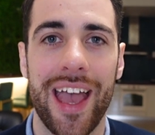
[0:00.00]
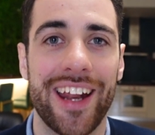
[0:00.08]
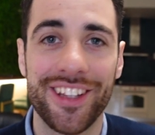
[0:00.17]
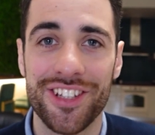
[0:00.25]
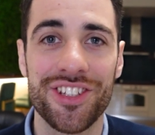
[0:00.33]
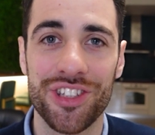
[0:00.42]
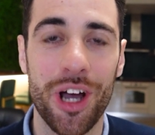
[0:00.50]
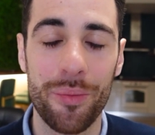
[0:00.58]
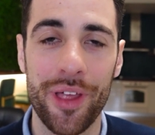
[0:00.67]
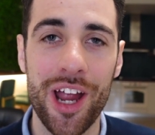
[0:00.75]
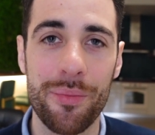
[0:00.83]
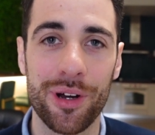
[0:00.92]
And it doesn't
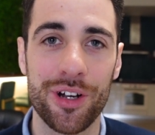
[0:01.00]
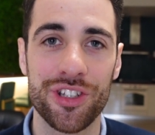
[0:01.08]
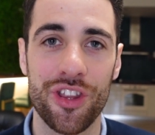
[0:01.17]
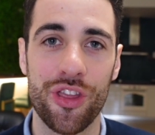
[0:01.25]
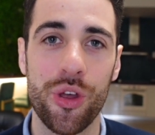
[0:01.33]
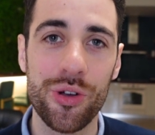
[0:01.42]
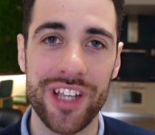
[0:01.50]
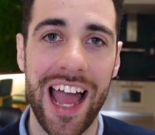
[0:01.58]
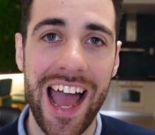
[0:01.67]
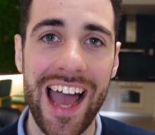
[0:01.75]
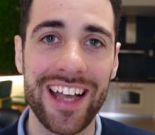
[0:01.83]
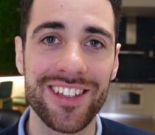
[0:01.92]
stop there, because those
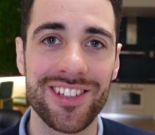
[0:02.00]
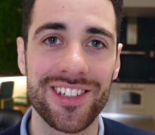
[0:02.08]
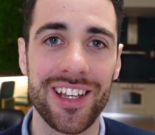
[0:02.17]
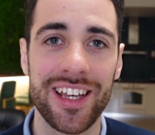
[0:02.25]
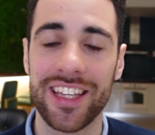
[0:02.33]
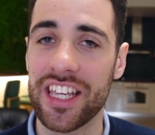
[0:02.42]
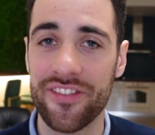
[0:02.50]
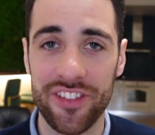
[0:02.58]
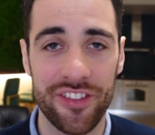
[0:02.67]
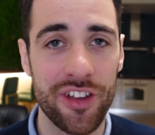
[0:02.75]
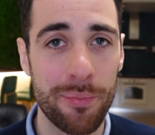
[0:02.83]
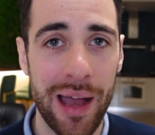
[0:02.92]
ads, even
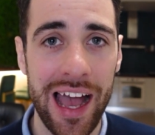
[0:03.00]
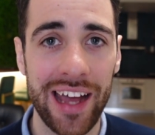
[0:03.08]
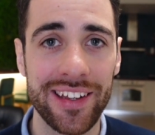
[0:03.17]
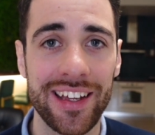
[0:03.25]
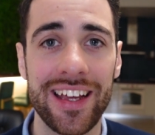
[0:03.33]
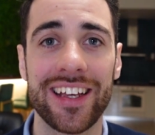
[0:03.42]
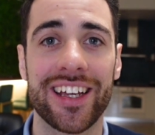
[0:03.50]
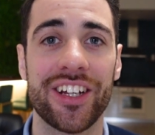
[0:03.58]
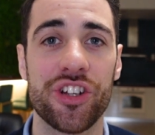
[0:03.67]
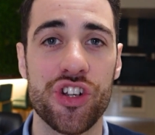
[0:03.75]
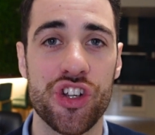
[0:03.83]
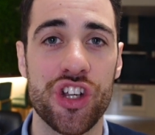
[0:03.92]
if they're bad,
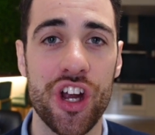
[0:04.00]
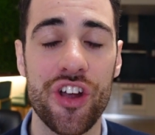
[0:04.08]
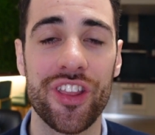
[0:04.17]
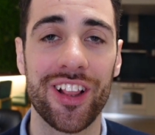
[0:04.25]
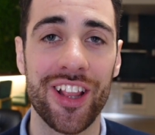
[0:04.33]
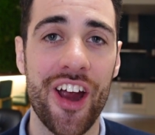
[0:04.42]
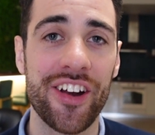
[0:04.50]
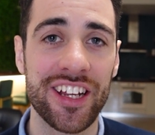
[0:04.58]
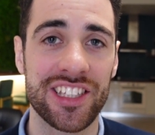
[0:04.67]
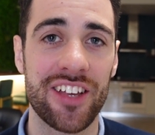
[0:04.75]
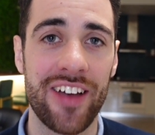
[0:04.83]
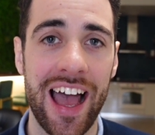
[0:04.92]
can share the
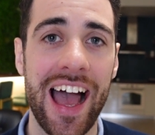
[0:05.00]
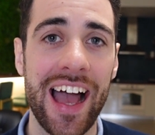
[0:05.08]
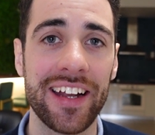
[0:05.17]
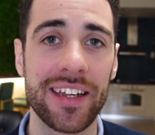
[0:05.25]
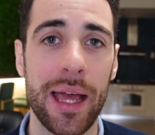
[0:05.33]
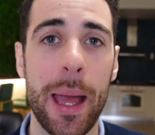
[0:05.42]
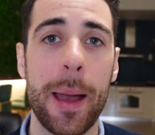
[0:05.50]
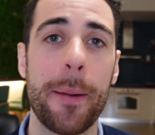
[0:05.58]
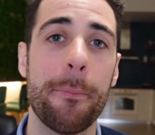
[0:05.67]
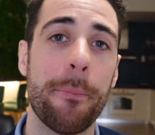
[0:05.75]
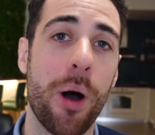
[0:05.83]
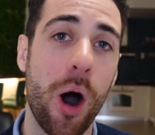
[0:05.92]
learnings they've had
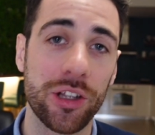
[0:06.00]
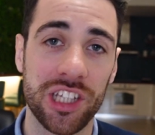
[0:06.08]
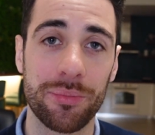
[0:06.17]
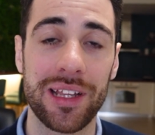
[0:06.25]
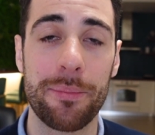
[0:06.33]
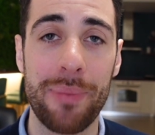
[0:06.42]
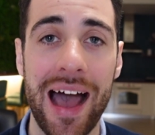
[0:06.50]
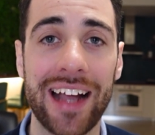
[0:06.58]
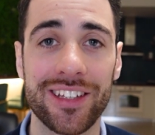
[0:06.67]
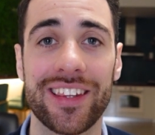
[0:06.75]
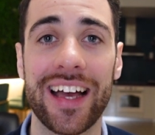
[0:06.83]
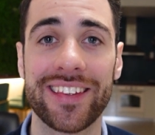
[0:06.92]
ultimately
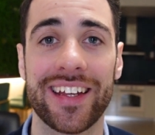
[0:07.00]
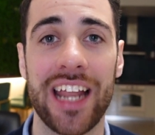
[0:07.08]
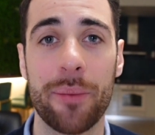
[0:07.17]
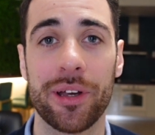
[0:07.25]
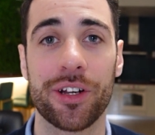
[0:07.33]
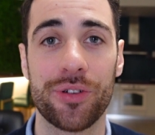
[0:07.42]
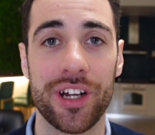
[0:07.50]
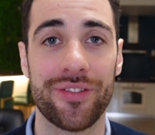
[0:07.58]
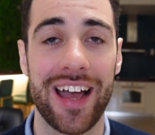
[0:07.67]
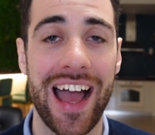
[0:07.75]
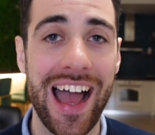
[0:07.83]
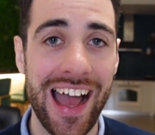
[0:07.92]
back to that dynamic
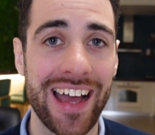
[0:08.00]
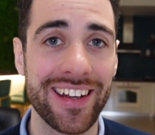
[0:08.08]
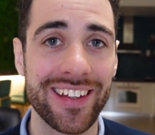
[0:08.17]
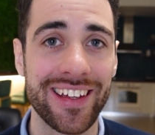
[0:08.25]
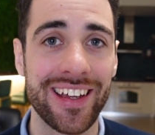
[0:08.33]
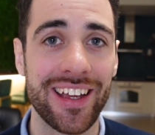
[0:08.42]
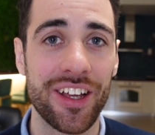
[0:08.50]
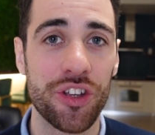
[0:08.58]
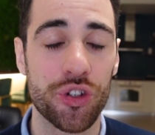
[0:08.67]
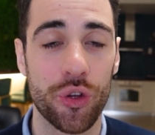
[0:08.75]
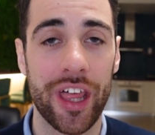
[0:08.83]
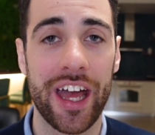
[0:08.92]
creative ad,
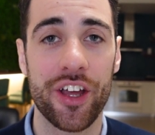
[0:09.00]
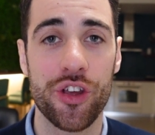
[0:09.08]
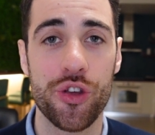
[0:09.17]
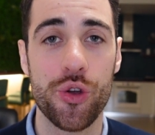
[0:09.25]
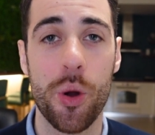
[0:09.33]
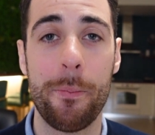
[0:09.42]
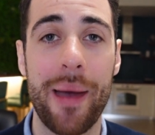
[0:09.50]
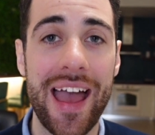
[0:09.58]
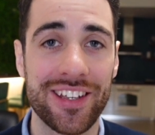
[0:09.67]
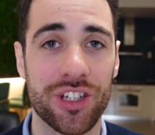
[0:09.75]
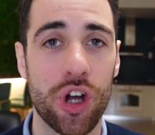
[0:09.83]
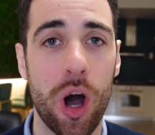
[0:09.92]
so that your
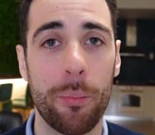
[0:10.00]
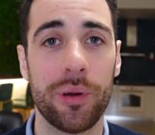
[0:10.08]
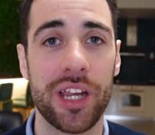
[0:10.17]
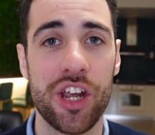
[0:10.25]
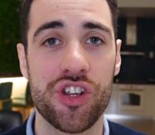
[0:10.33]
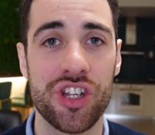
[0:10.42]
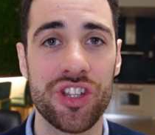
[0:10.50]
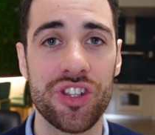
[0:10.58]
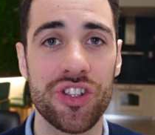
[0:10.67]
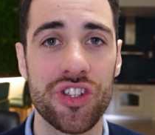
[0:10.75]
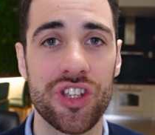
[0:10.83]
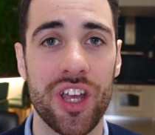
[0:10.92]
best
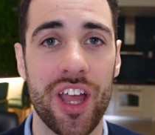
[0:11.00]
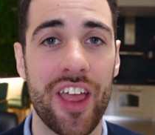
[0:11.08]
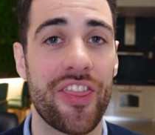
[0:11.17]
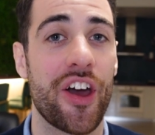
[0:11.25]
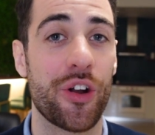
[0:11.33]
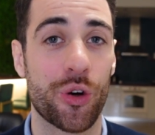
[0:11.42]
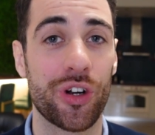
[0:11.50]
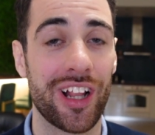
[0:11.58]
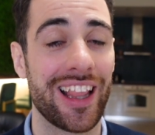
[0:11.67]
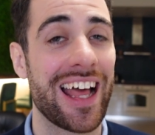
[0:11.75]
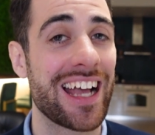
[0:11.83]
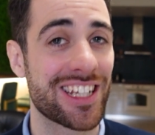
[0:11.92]
combinations that are going
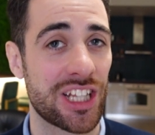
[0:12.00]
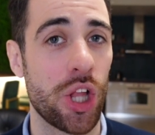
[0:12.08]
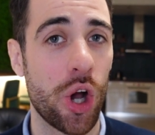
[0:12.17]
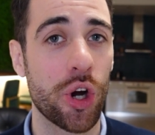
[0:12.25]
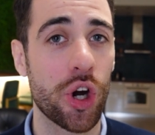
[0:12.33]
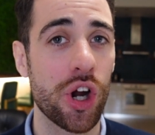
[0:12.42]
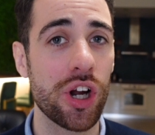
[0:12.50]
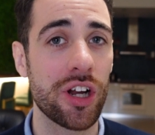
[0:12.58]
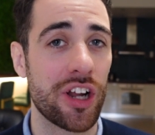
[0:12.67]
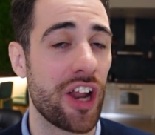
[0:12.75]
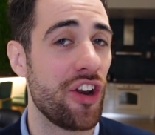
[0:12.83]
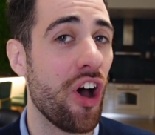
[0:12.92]
to last
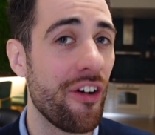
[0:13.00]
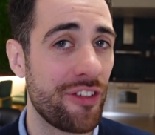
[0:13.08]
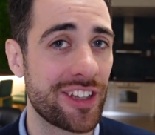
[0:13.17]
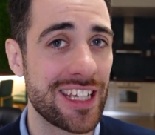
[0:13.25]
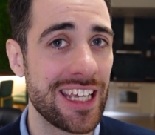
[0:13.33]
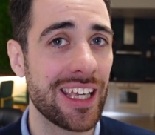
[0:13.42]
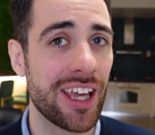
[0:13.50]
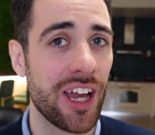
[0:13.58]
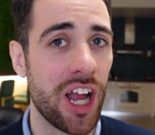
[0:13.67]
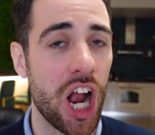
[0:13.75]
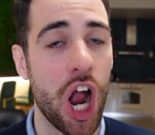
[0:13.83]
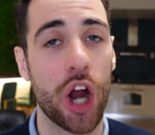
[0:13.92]
longer and not fatigue
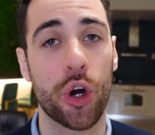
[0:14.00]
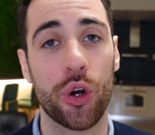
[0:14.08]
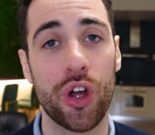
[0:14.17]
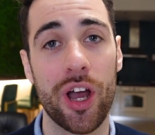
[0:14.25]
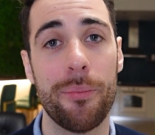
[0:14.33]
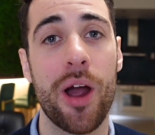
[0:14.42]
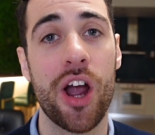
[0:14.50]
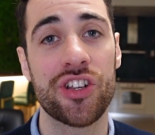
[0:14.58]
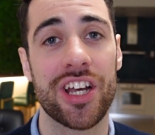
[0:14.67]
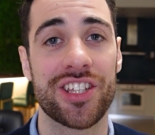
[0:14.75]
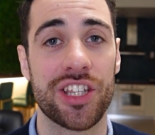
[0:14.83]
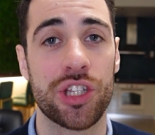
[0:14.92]
are going to
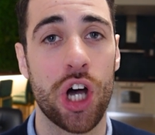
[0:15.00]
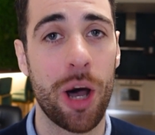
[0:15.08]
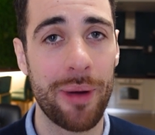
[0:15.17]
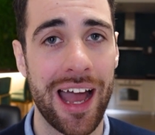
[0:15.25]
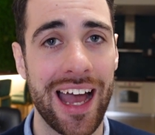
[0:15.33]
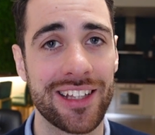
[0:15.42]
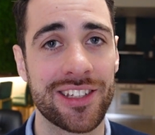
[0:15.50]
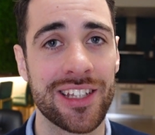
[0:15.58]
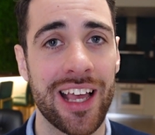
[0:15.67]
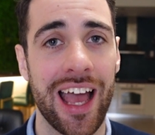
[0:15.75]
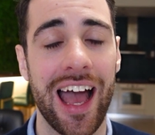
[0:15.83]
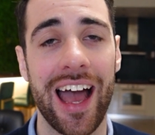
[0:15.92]
emerge as the top ads
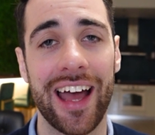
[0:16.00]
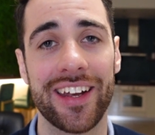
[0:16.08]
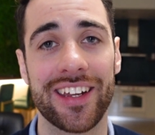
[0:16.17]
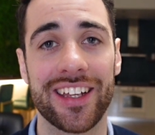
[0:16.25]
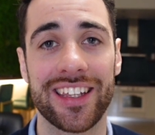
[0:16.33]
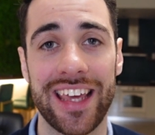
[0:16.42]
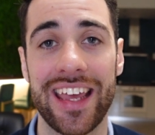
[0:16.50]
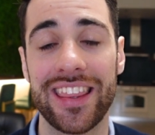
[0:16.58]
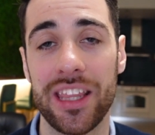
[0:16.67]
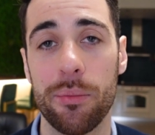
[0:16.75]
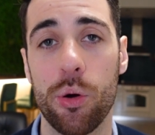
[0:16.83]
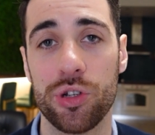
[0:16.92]
and
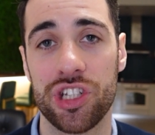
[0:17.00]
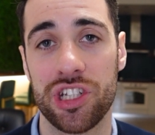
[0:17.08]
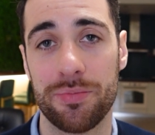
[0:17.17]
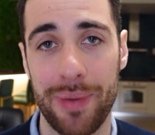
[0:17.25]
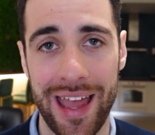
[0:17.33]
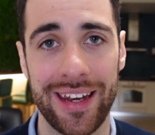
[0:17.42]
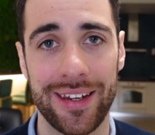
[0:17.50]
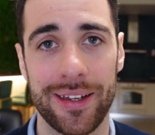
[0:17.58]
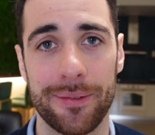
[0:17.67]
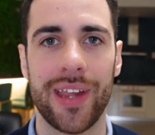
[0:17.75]
gain the most spend.